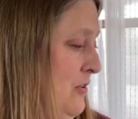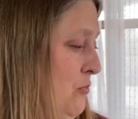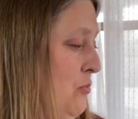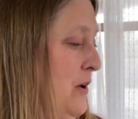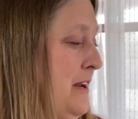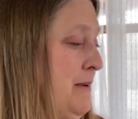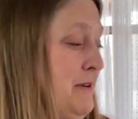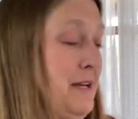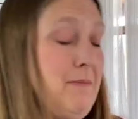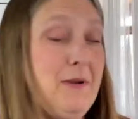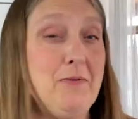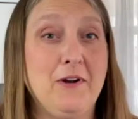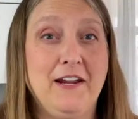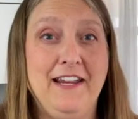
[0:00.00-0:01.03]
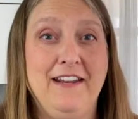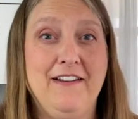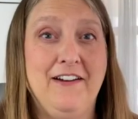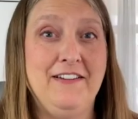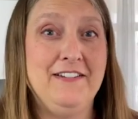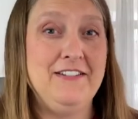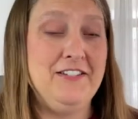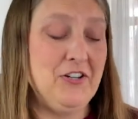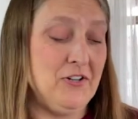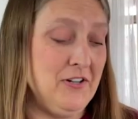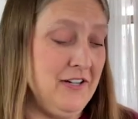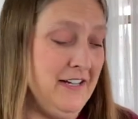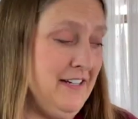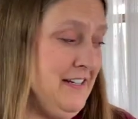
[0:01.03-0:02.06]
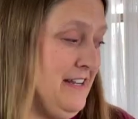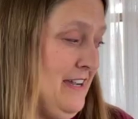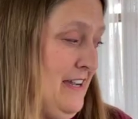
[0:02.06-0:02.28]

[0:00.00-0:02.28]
what I'm going to be working on during